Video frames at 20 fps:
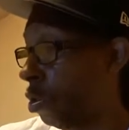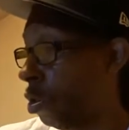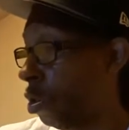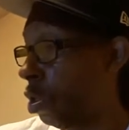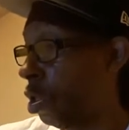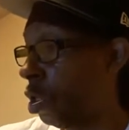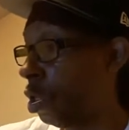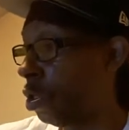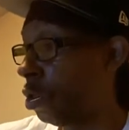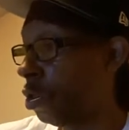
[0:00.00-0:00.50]

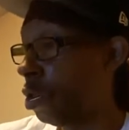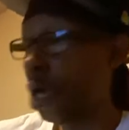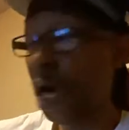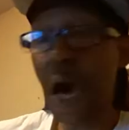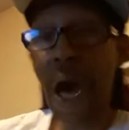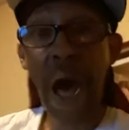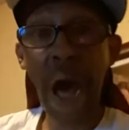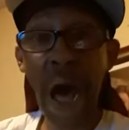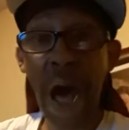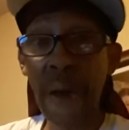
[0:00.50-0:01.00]
Nigga,
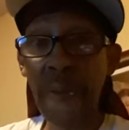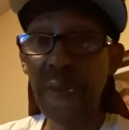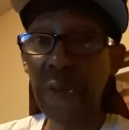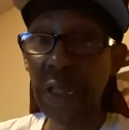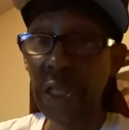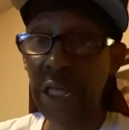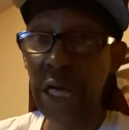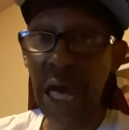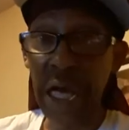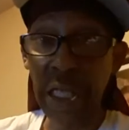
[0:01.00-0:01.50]
I
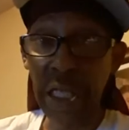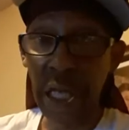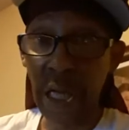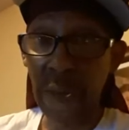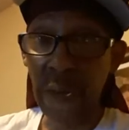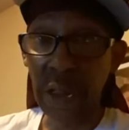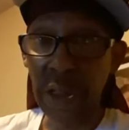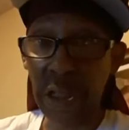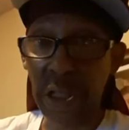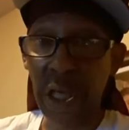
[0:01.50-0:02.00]
be
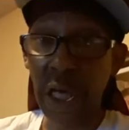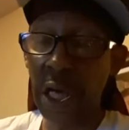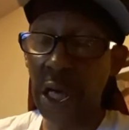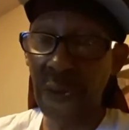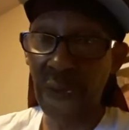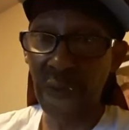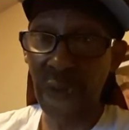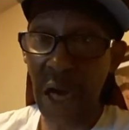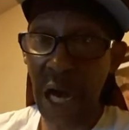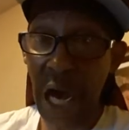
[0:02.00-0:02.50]
goddamn
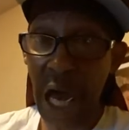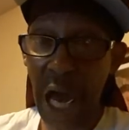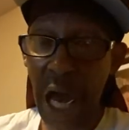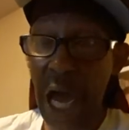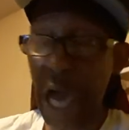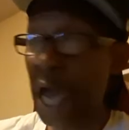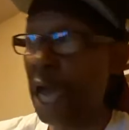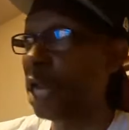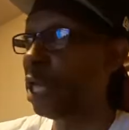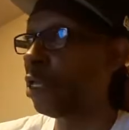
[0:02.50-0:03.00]

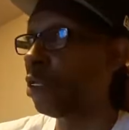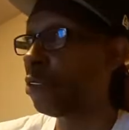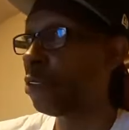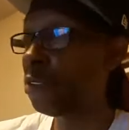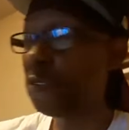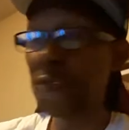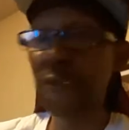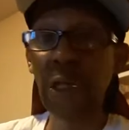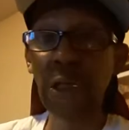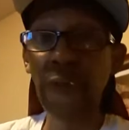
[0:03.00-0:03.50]
terrified,
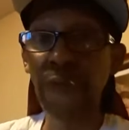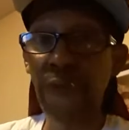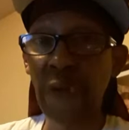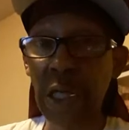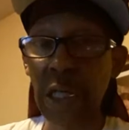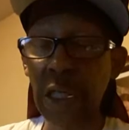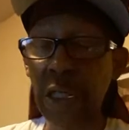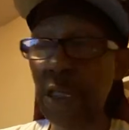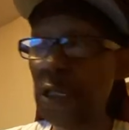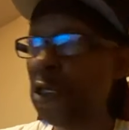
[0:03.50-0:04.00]

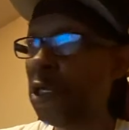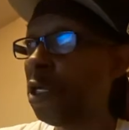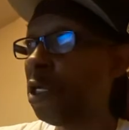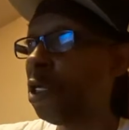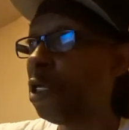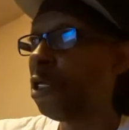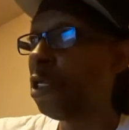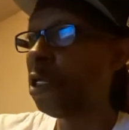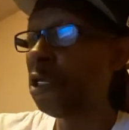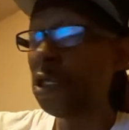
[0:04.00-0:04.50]
motherfucker.
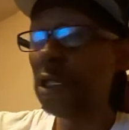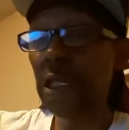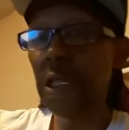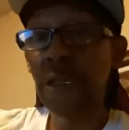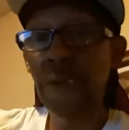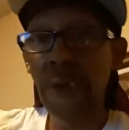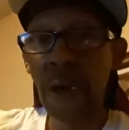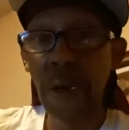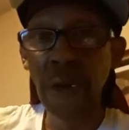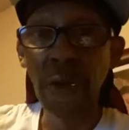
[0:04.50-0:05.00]

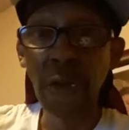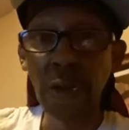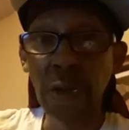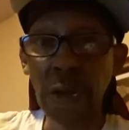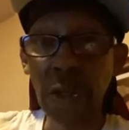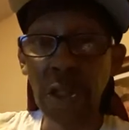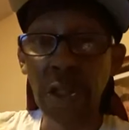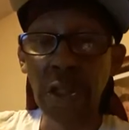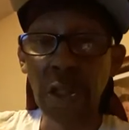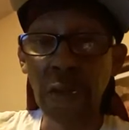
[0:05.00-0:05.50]
If I'm
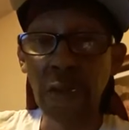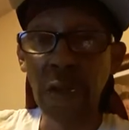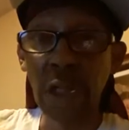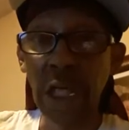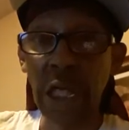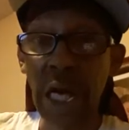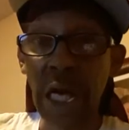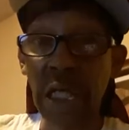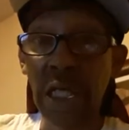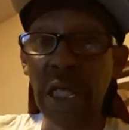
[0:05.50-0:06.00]
going somewhere,
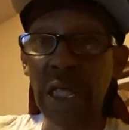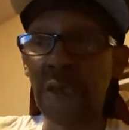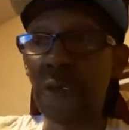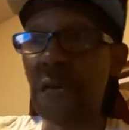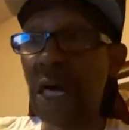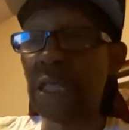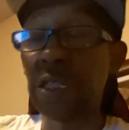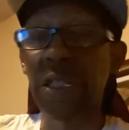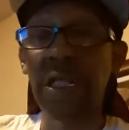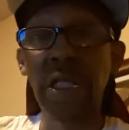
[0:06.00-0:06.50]
goddamn,
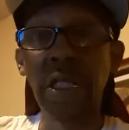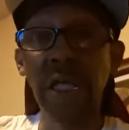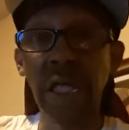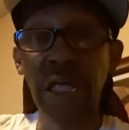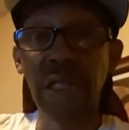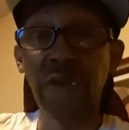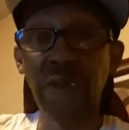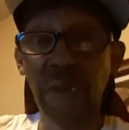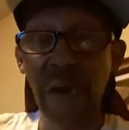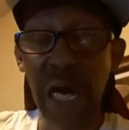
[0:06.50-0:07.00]
I see
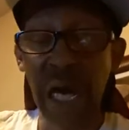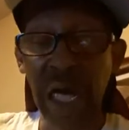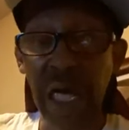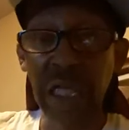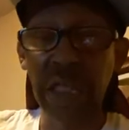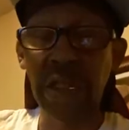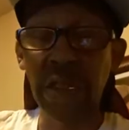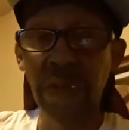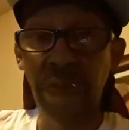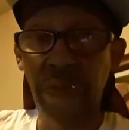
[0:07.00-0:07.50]
niggas
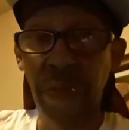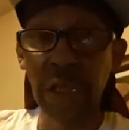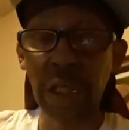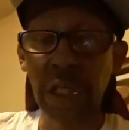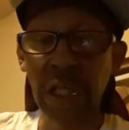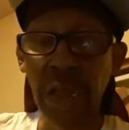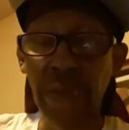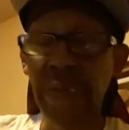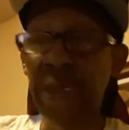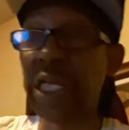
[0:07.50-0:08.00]
mask the fuck
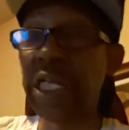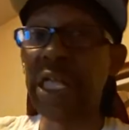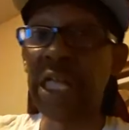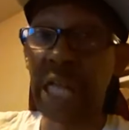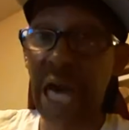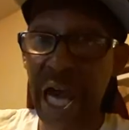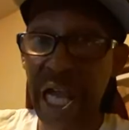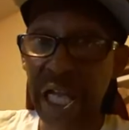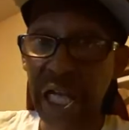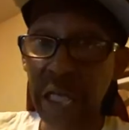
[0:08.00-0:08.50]
up at
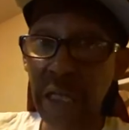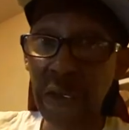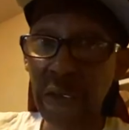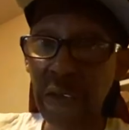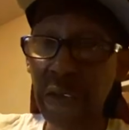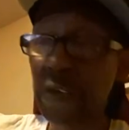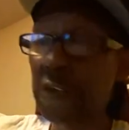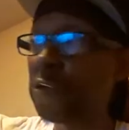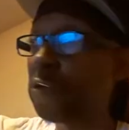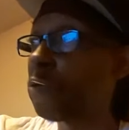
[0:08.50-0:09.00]
night.
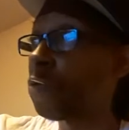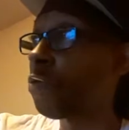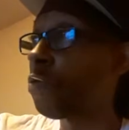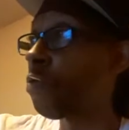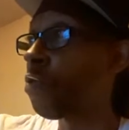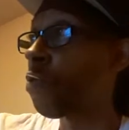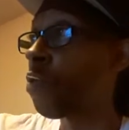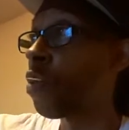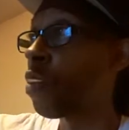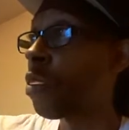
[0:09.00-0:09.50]

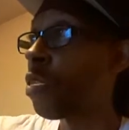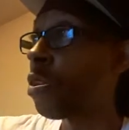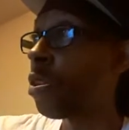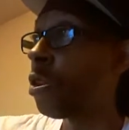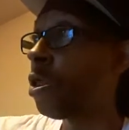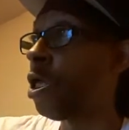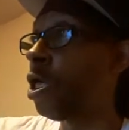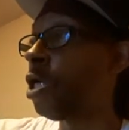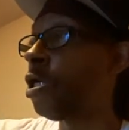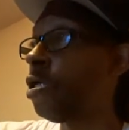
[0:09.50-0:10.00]

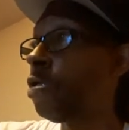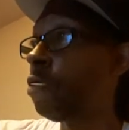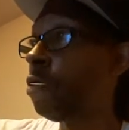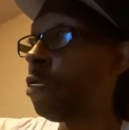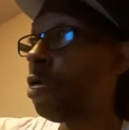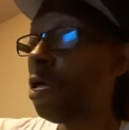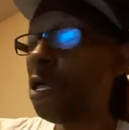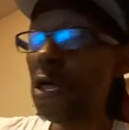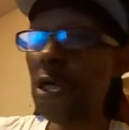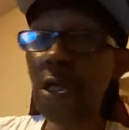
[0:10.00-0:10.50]
Nigga,
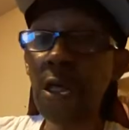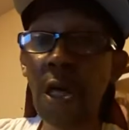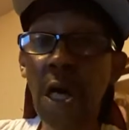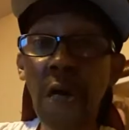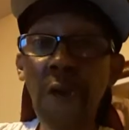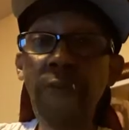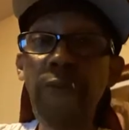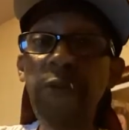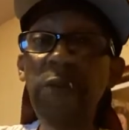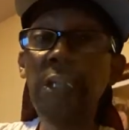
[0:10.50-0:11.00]

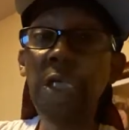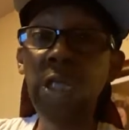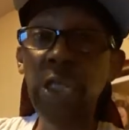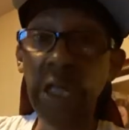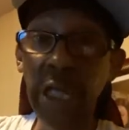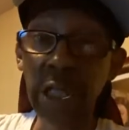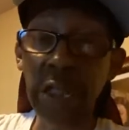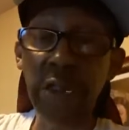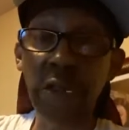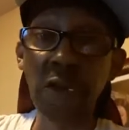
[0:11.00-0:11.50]
I'm finna
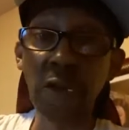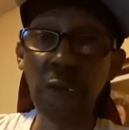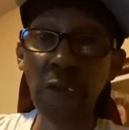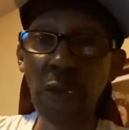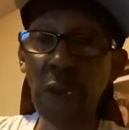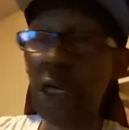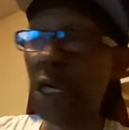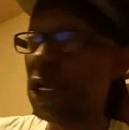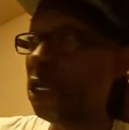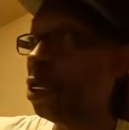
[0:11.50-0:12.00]
get
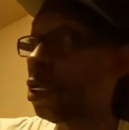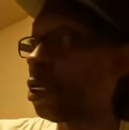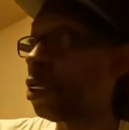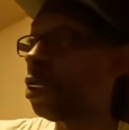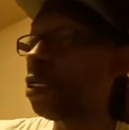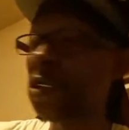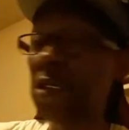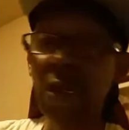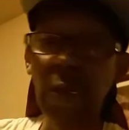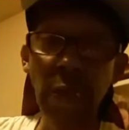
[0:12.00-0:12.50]
somewhere,
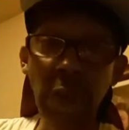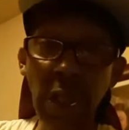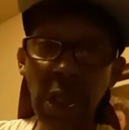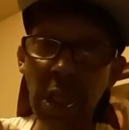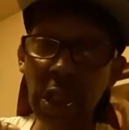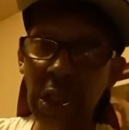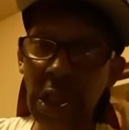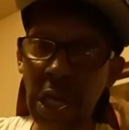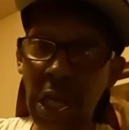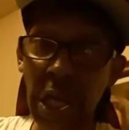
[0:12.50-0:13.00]
cause them
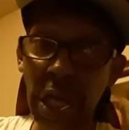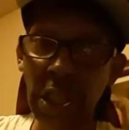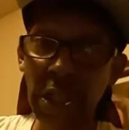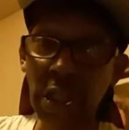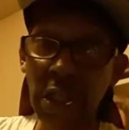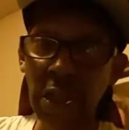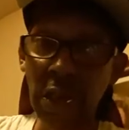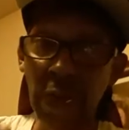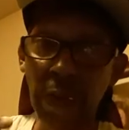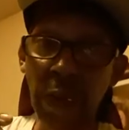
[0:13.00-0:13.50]
niggas ass
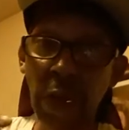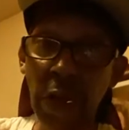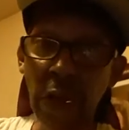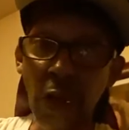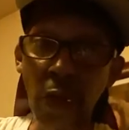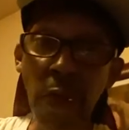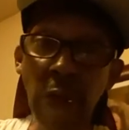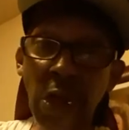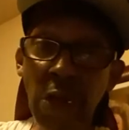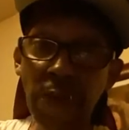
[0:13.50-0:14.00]
is up to
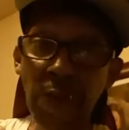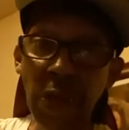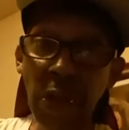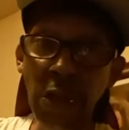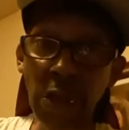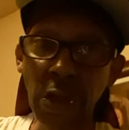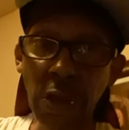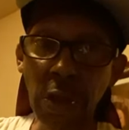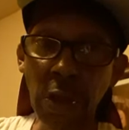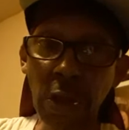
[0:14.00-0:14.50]
no
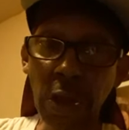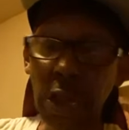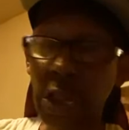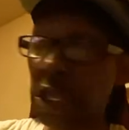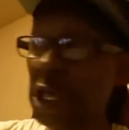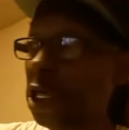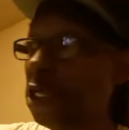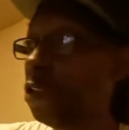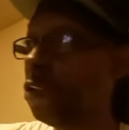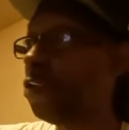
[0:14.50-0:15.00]
motherfucking good,
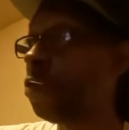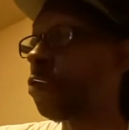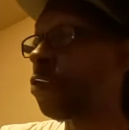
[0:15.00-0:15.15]
nigga.